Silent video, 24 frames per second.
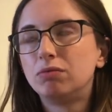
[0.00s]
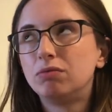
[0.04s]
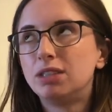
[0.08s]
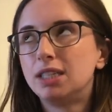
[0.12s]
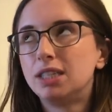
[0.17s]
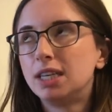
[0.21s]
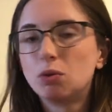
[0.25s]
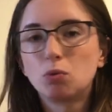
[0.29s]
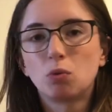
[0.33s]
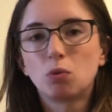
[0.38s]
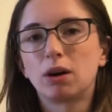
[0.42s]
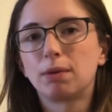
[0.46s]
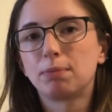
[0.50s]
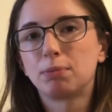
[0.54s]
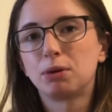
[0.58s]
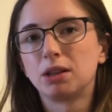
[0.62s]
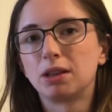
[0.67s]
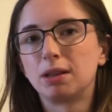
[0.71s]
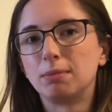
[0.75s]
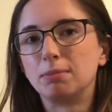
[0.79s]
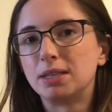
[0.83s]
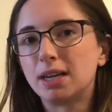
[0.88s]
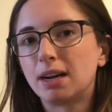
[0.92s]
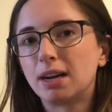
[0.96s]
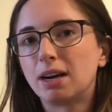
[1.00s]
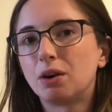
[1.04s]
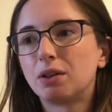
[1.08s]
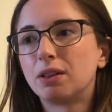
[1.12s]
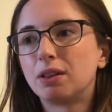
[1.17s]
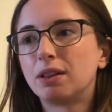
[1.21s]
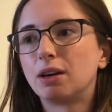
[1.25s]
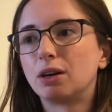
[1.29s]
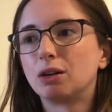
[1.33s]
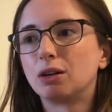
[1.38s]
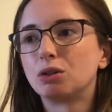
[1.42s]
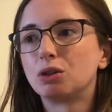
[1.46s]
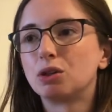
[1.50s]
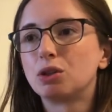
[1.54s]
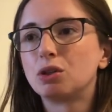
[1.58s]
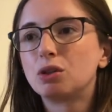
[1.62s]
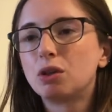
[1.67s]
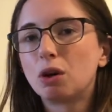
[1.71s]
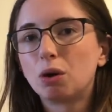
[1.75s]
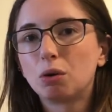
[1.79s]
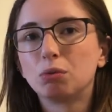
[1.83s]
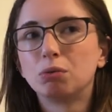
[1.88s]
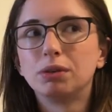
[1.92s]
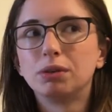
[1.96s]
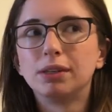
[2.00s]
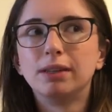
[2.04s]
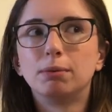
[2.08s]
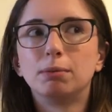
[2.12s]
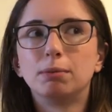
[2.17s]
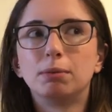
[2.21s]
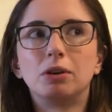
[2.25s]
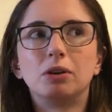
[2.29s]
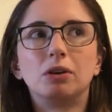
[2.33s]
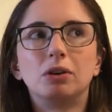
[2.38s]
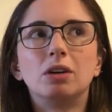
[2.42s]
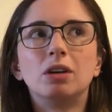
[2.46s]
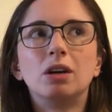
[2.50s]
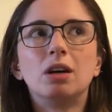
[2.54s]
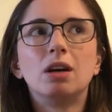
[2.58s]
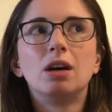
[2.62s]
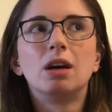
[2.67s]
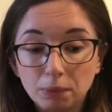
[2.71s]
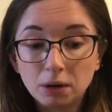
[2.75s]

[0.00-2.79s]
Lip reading: didn't want to put them down. They're so readable.